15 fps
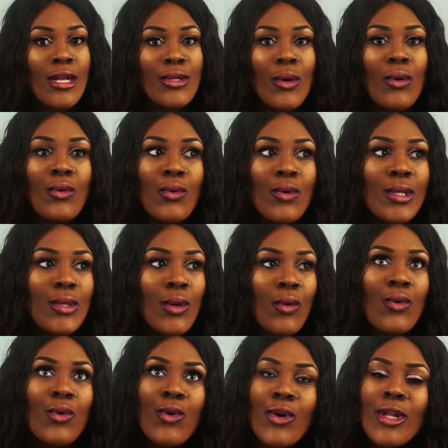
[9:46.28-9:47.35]
all
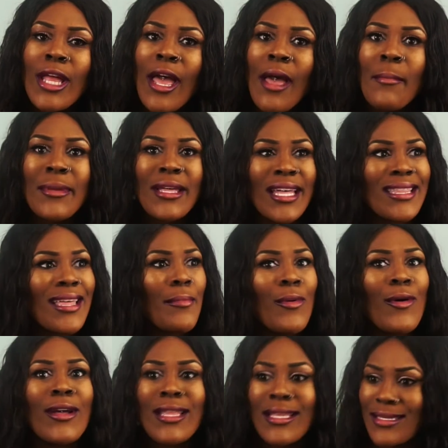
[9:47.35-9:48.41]
good. But at that
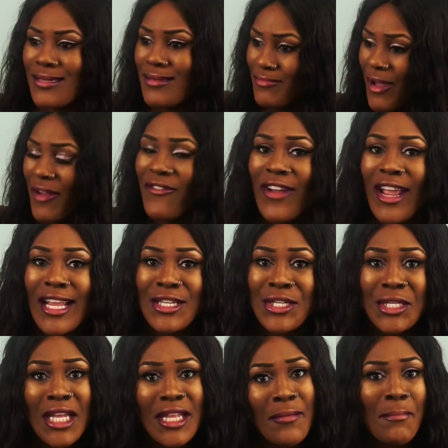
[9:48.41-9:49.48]
point, my friend,
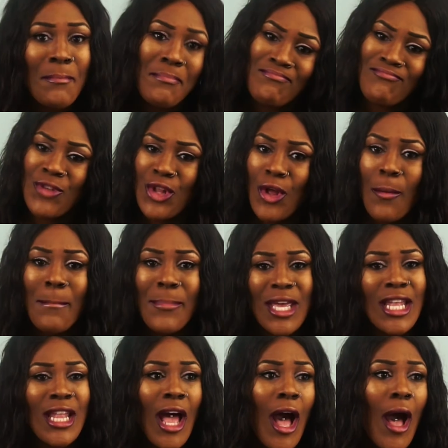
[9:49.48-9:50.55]
she's getting, you know,
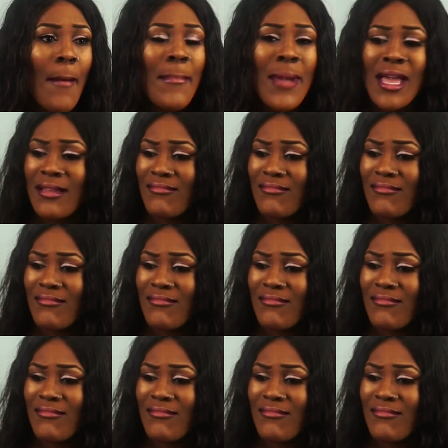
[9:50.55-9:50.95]
beat up,